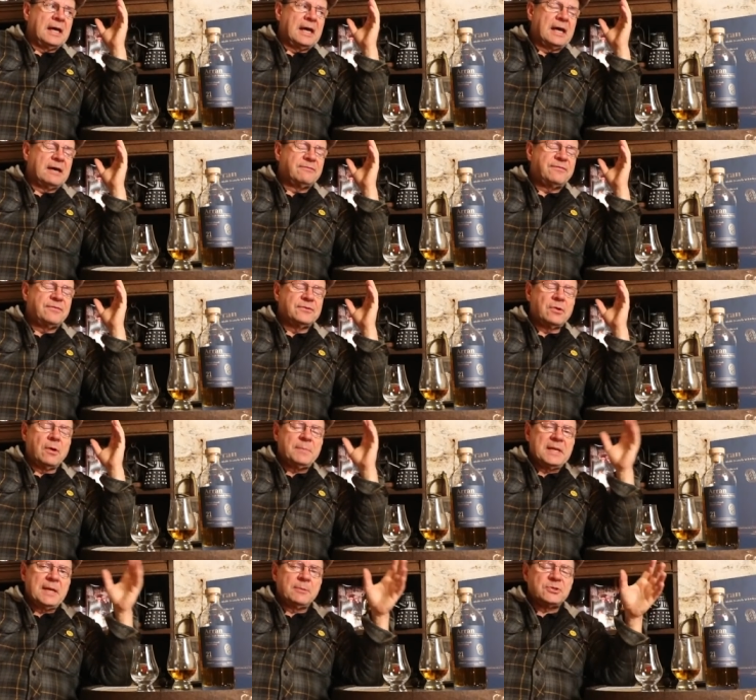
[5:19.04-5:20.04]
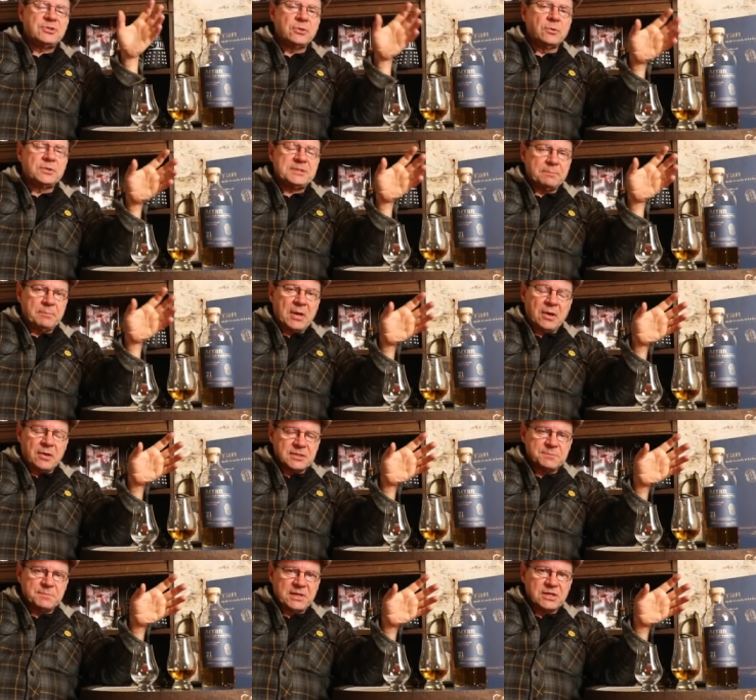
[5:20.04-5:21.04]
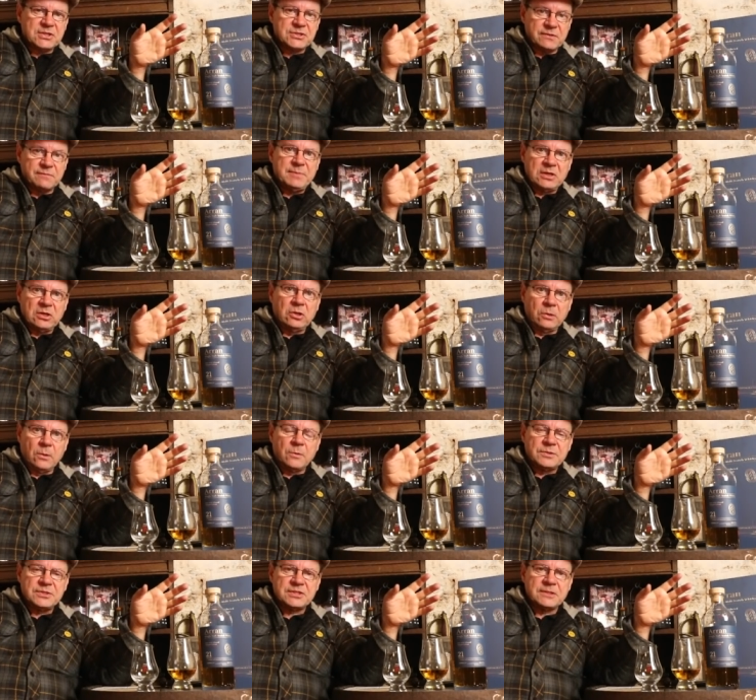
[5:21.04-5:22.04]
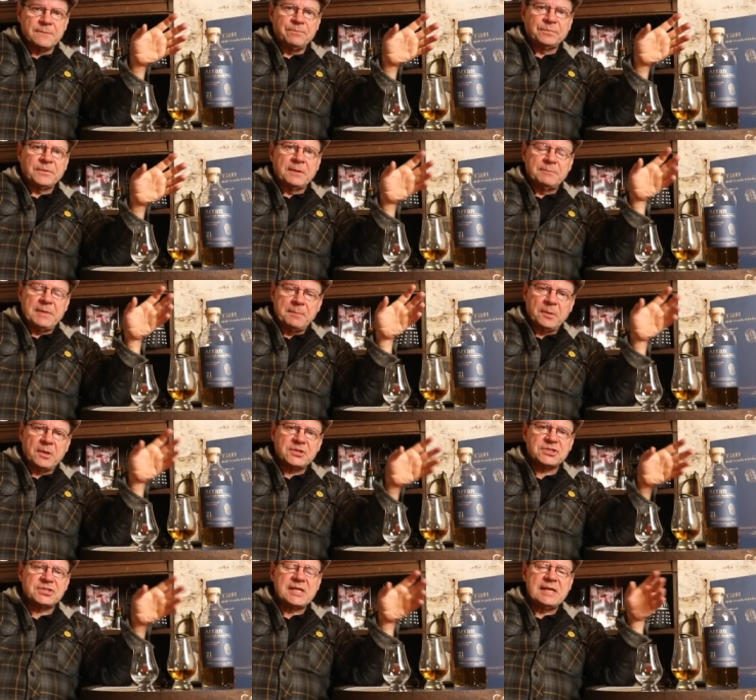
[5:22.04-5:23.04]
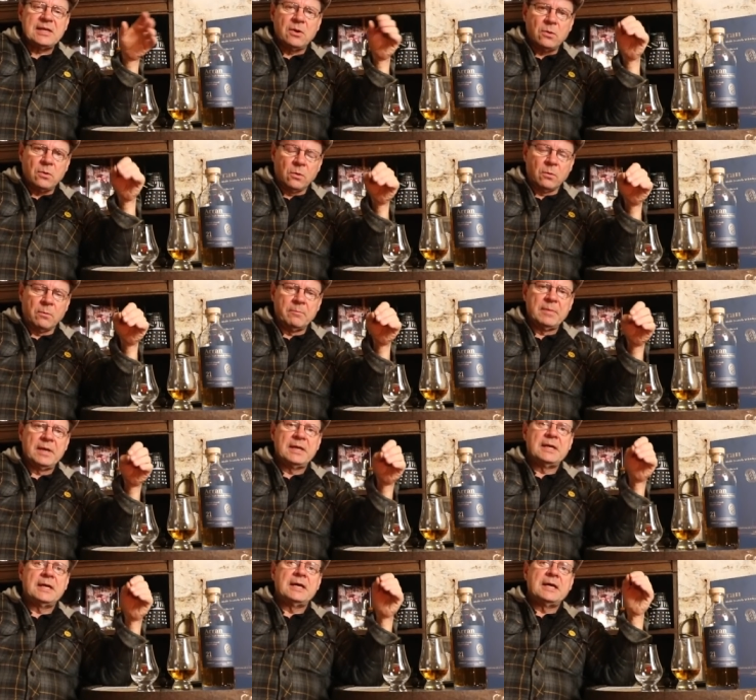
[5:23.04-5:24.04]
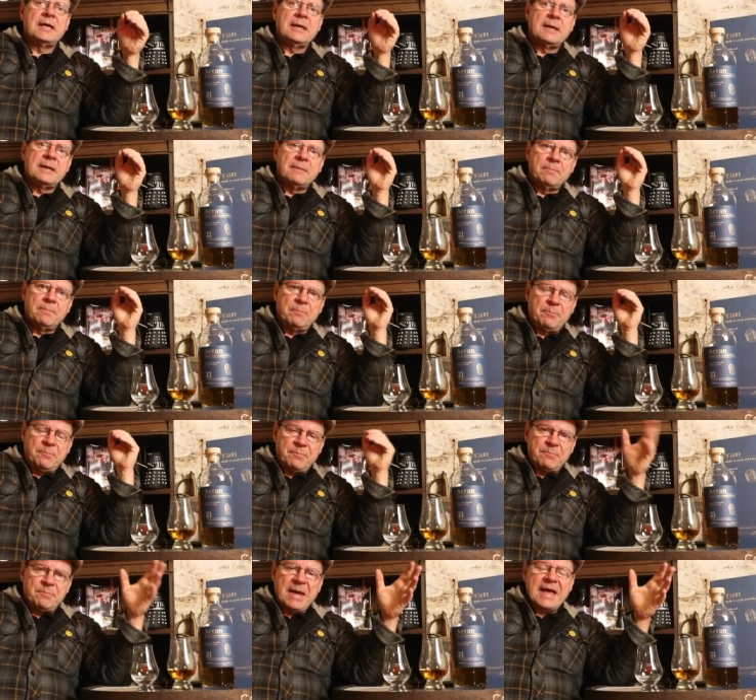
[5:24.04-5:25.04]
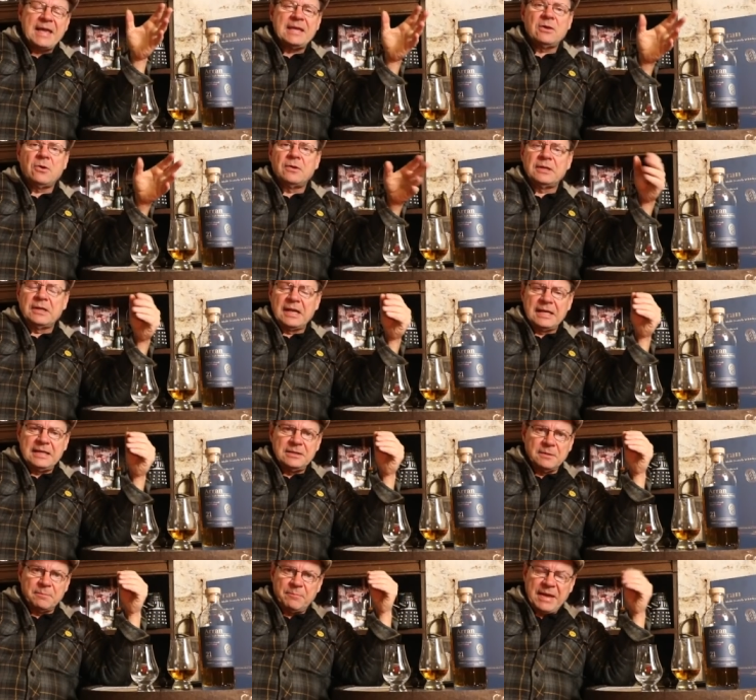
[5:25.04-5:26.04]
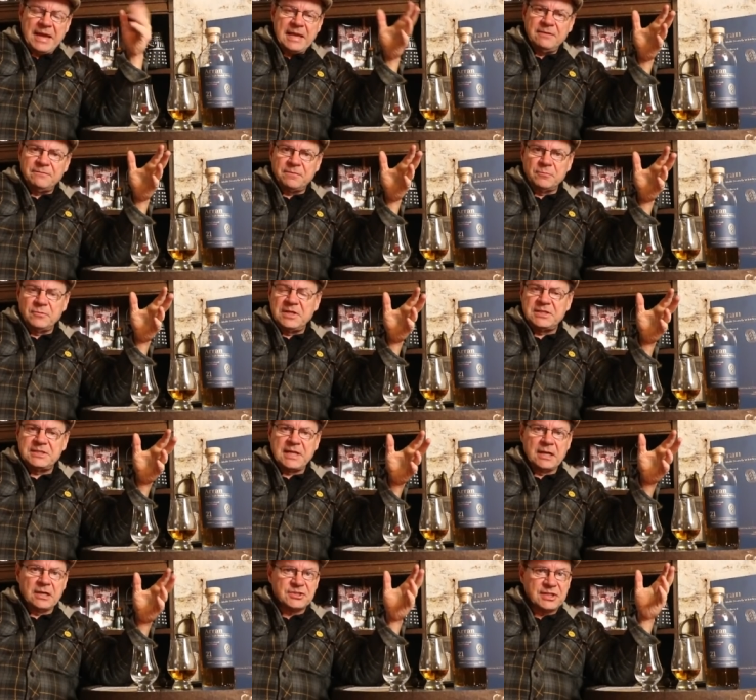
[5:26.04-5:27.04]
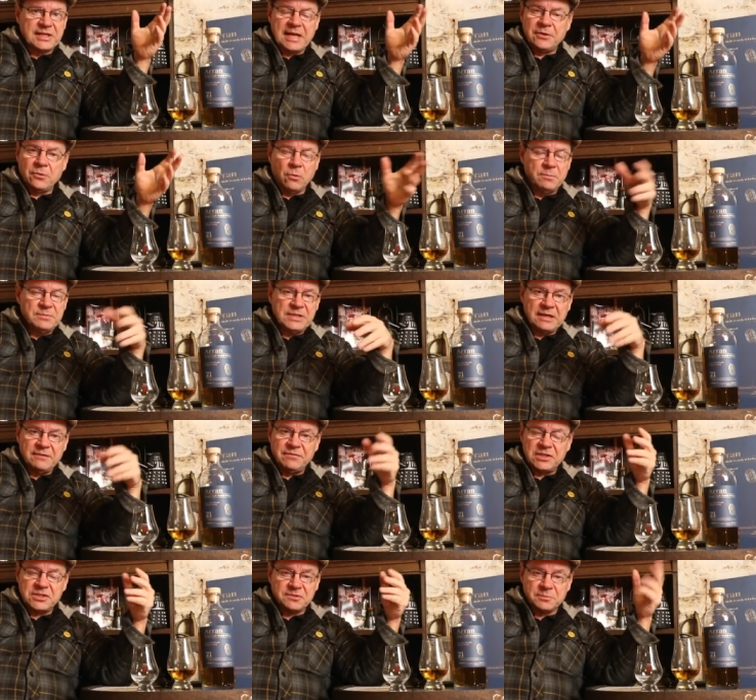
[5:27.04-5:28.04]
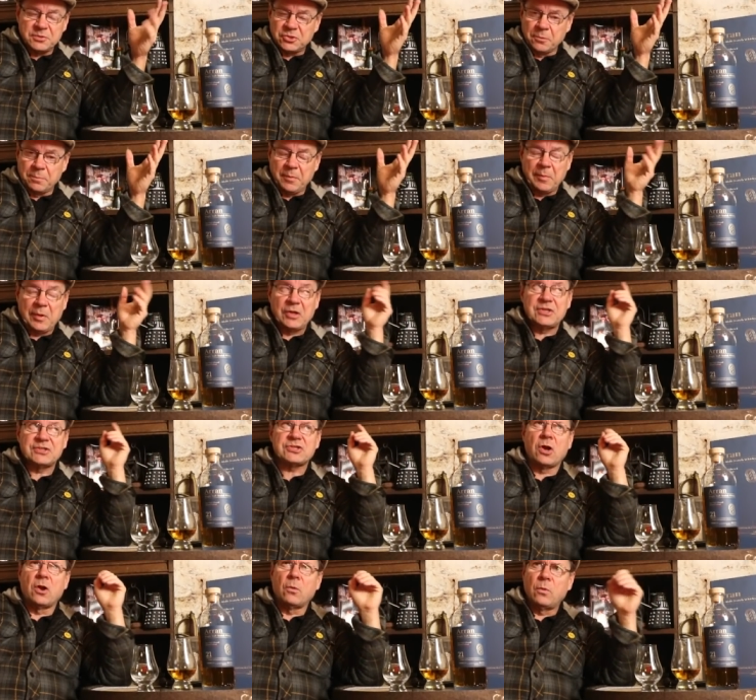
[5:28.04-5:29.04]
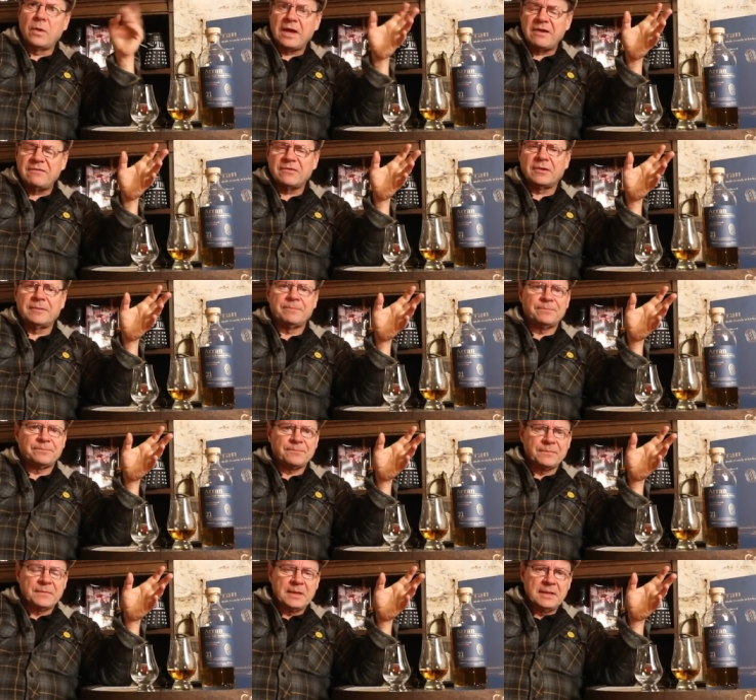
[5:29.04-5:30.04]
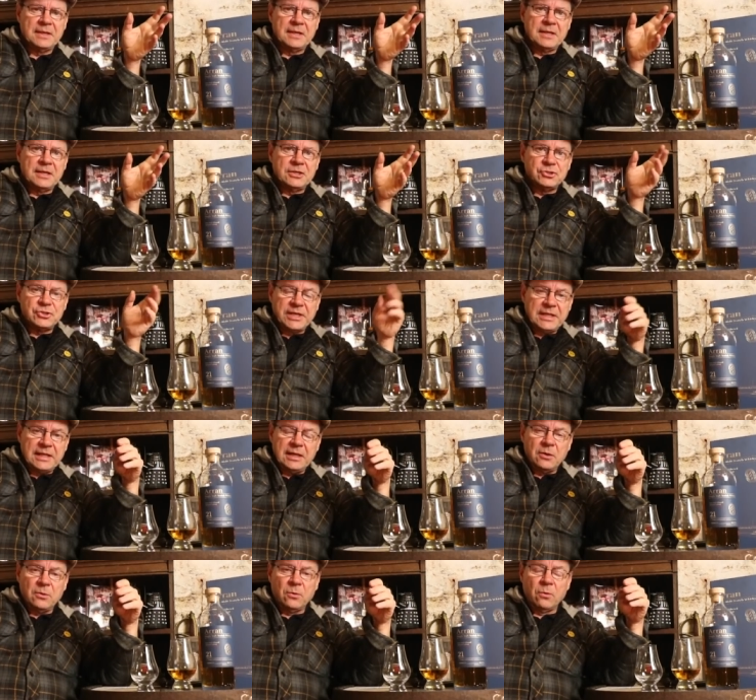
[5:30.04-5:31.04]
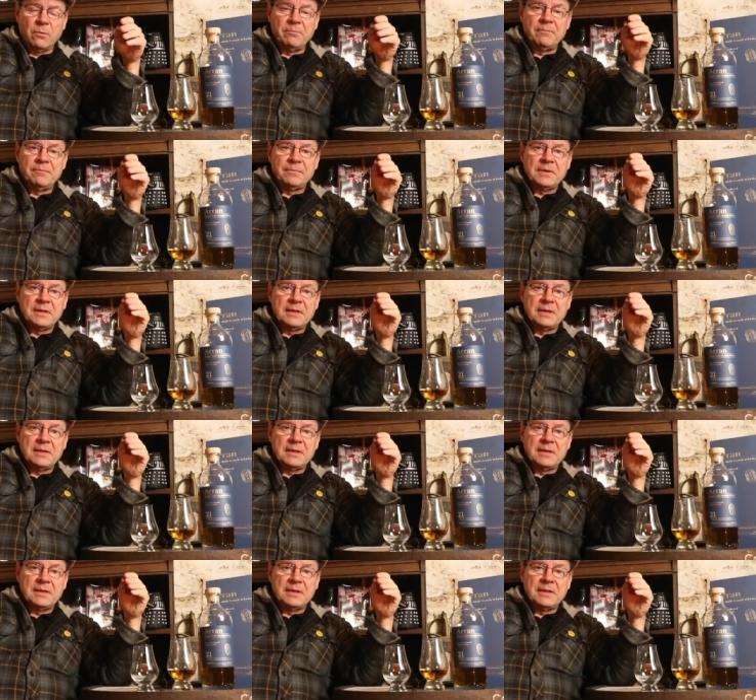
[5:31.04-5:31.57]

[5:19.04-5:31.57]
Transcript: have not been able to go to bars because they've been closed, people are staying at home buying online or buying from retailers or getting home deliveries from supermarkets or whatever, drinking at home